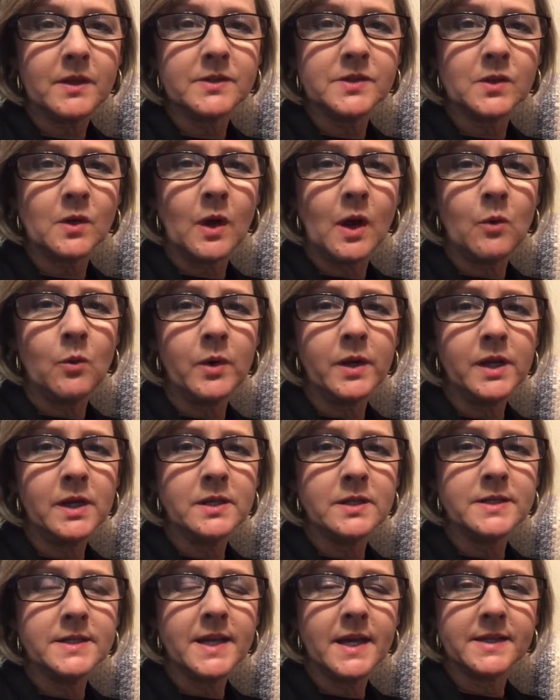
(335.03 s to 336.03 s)
So I
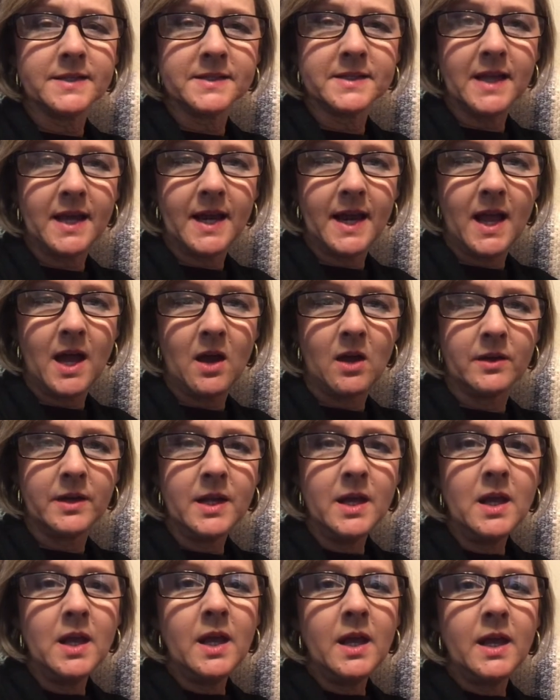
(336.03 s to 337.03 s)
wanted to test that out
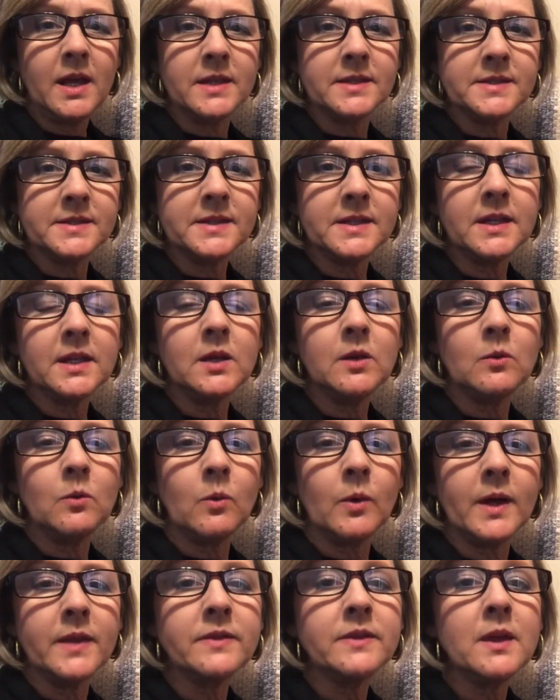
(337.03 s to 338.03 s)
and see
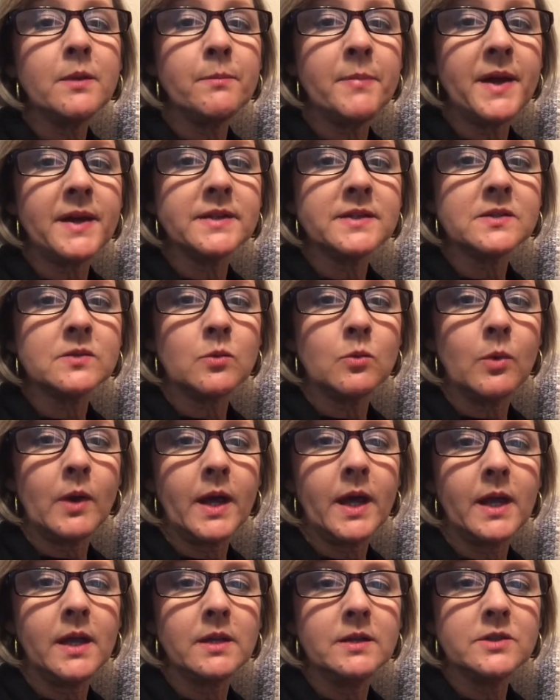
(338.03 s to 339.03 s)
what the best
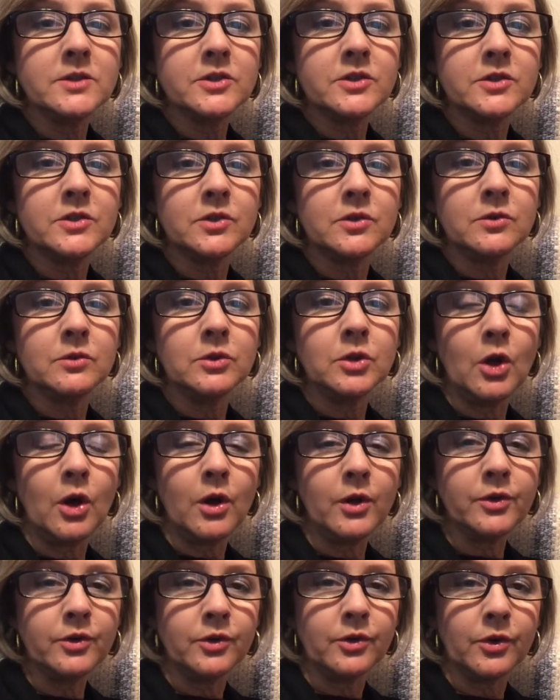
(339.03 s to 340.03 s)
way to
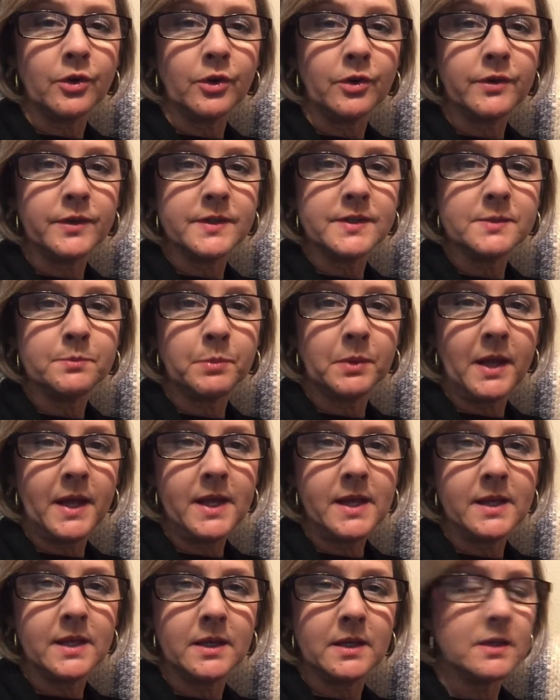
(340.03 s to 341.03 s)
launder this
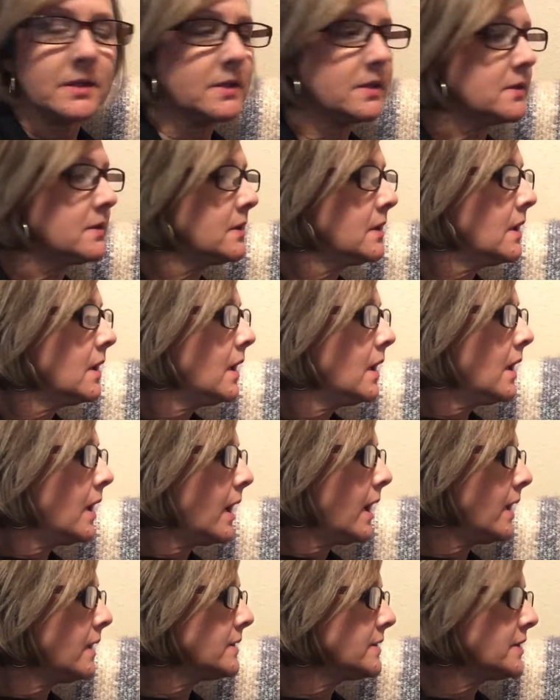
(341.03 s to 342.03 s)
blanket.
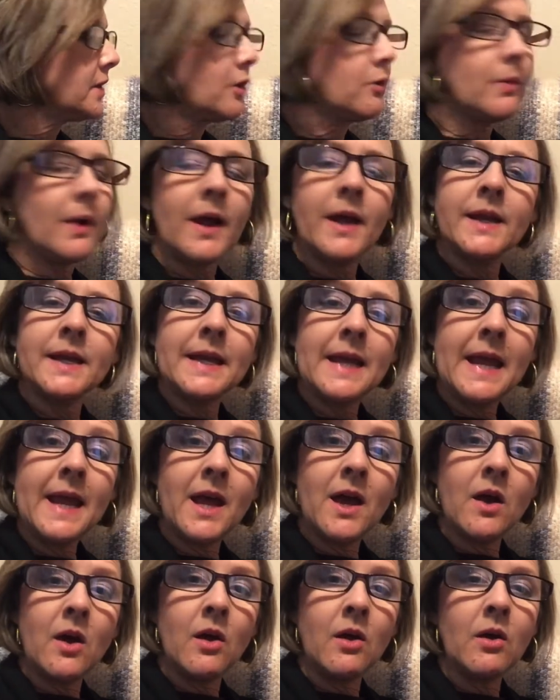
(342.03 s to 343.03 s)
And so right
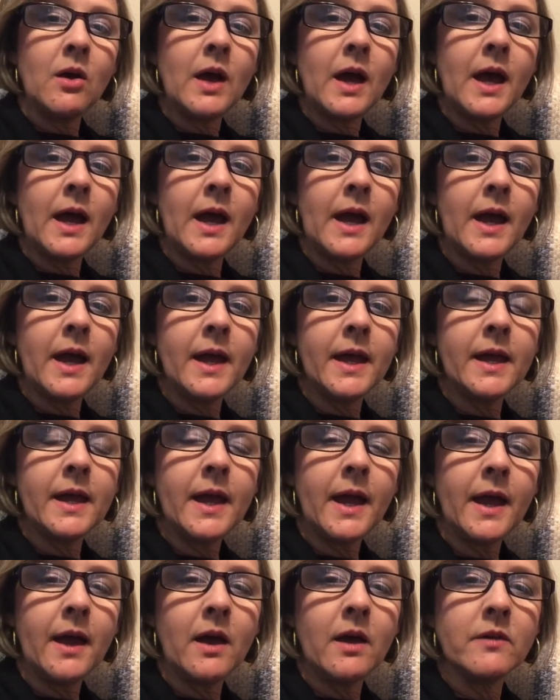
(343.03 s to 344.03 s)
now
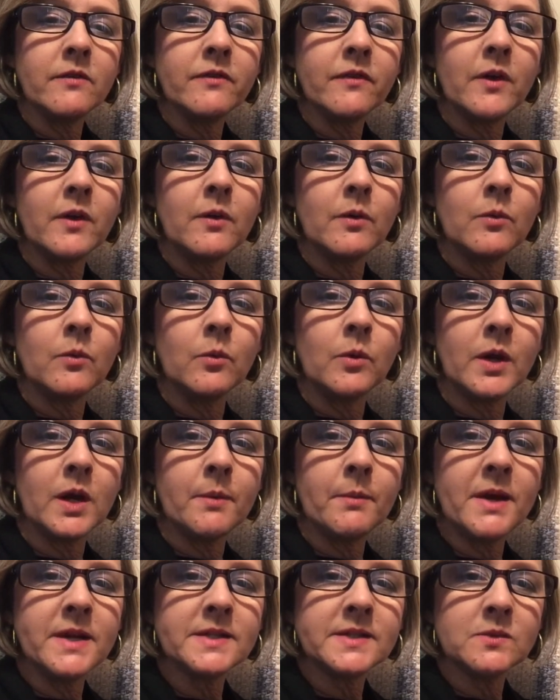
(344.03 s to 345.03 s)
I have one
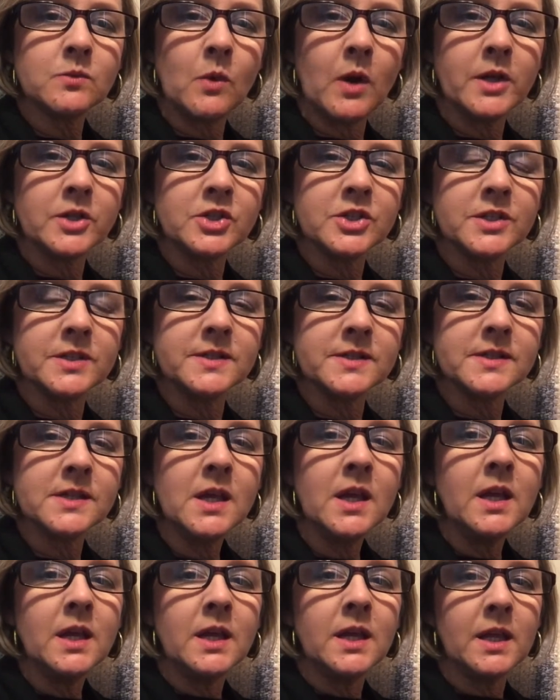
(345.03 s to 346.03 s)
of my swatches
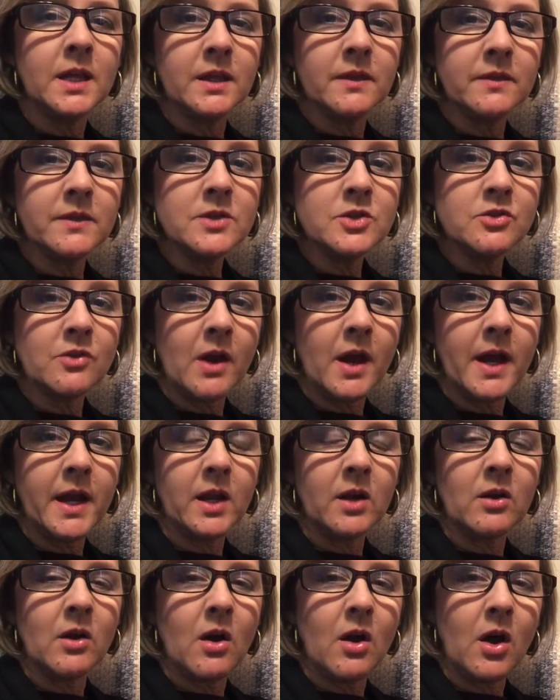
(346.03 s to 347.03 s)
in the
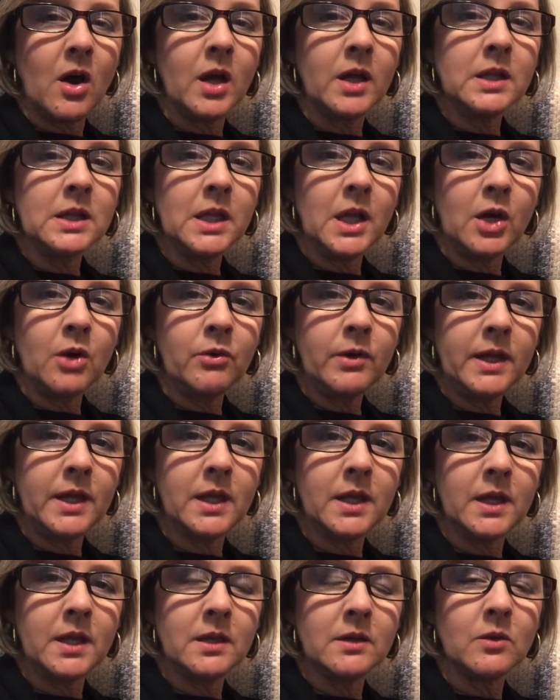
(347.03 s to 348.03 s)
dryer on low
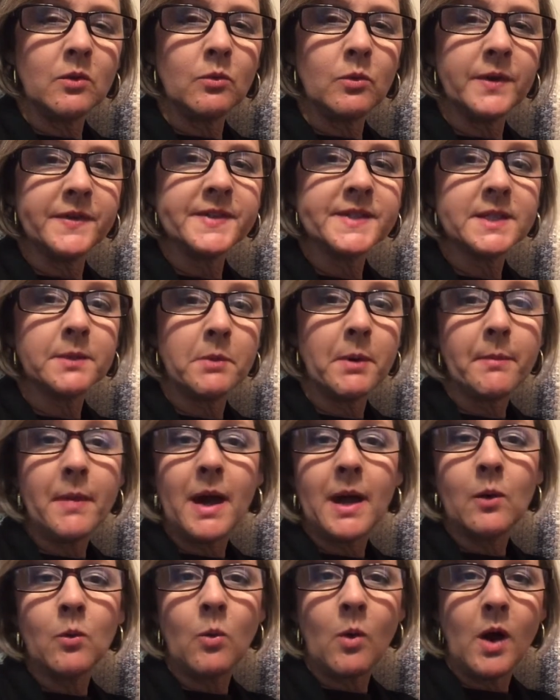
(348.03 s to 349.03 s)
heat with some of
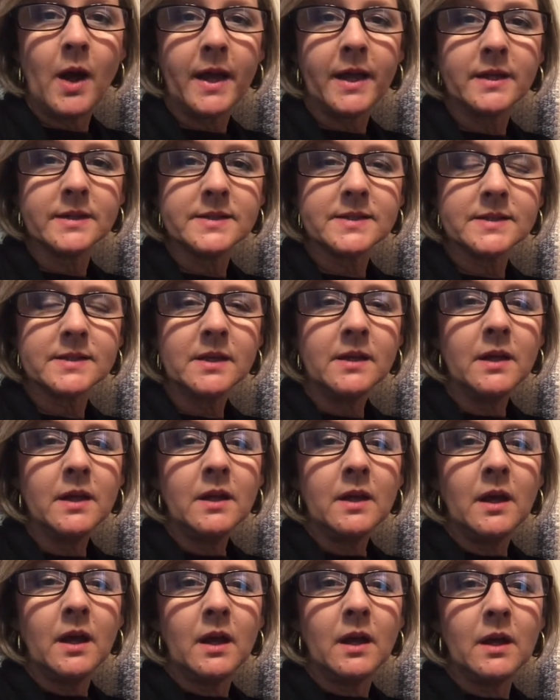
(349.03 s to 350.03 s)
my whites.
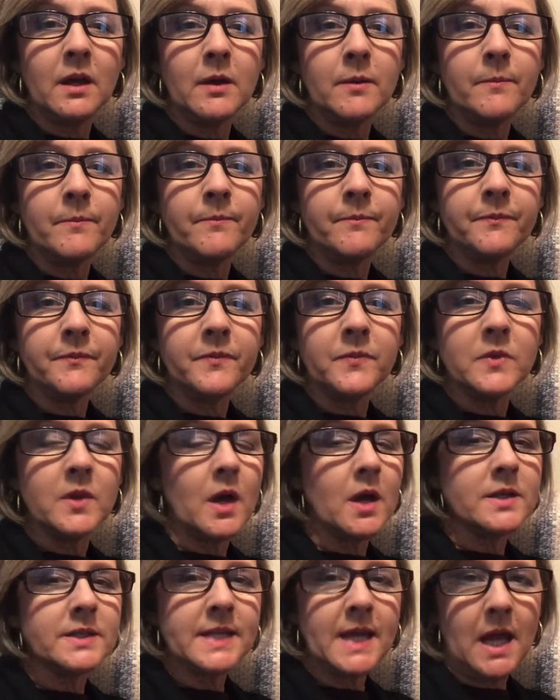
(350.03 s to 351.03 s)

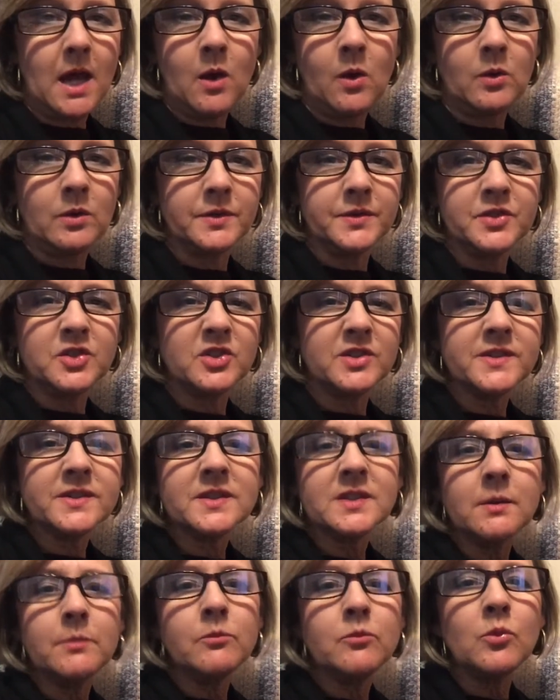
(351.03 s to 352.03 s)
Not towels,
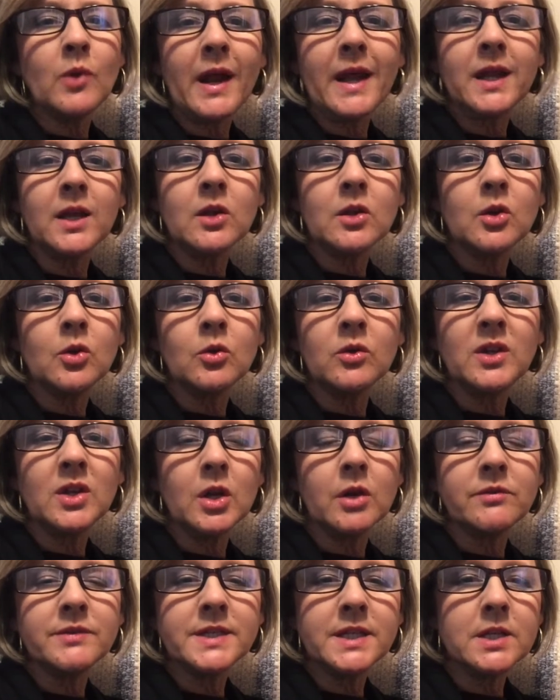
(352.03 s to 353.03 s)
just some regular,
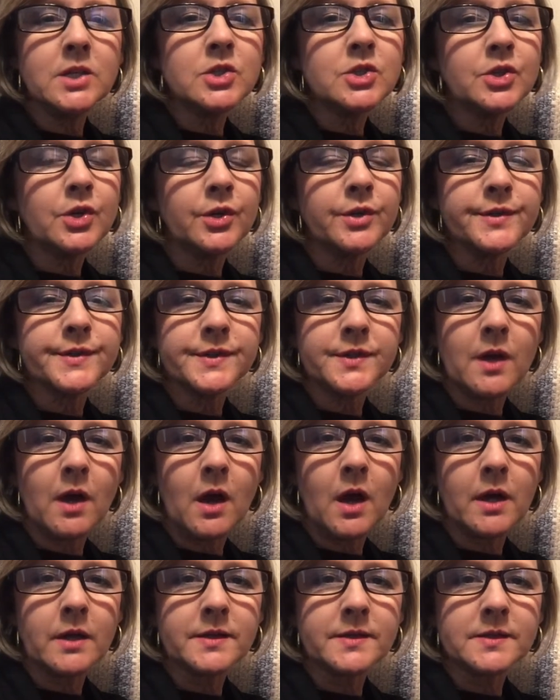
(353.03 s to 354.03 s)
t-shirts,
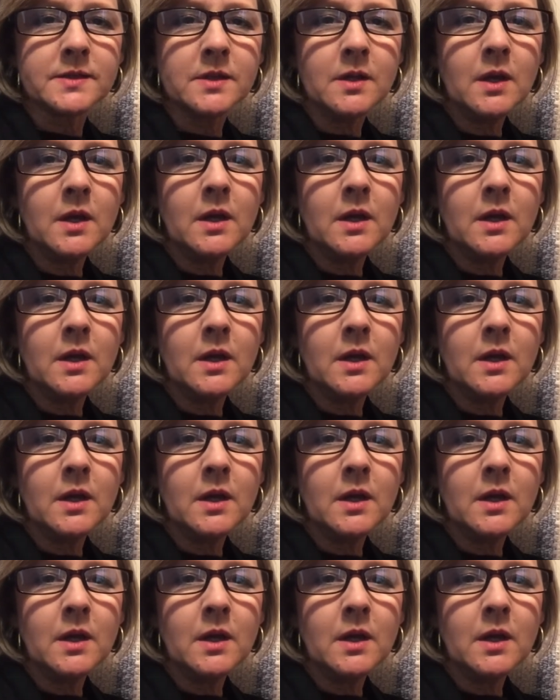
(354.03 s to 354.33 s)
socks,